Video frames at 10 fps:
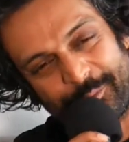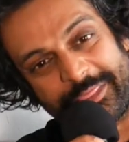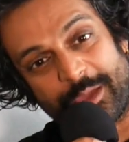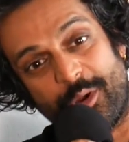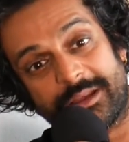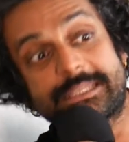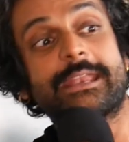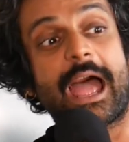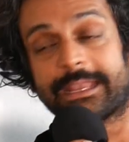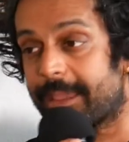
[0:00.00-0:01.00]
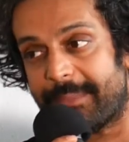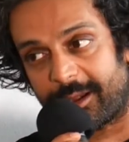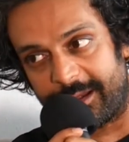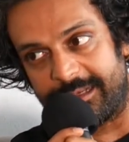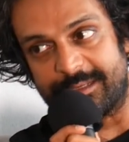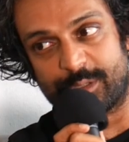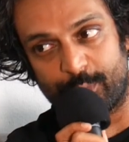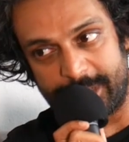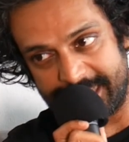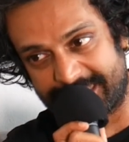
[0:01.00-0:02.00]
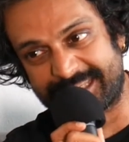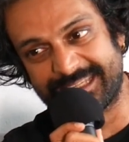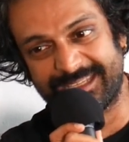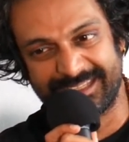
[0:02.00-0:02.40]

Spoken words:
What do they want? To not get married in 2 weeks.